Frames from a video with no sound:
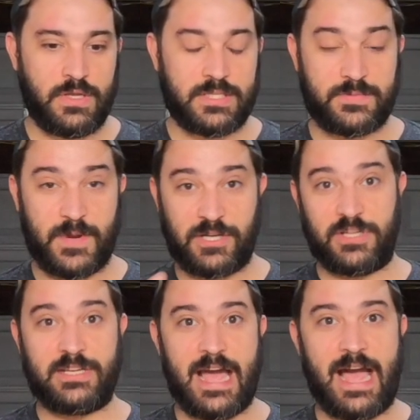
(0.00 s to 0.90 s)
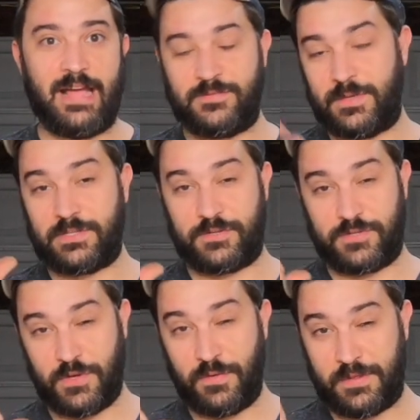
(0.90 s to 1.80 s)
especially knives because they're
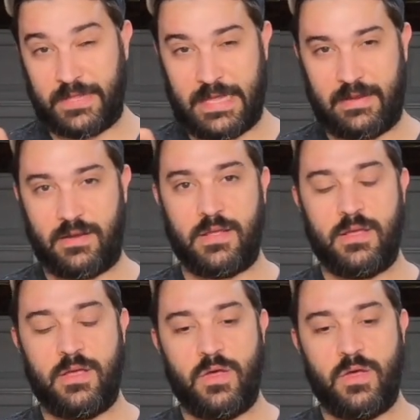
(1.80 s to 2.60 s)
so thin,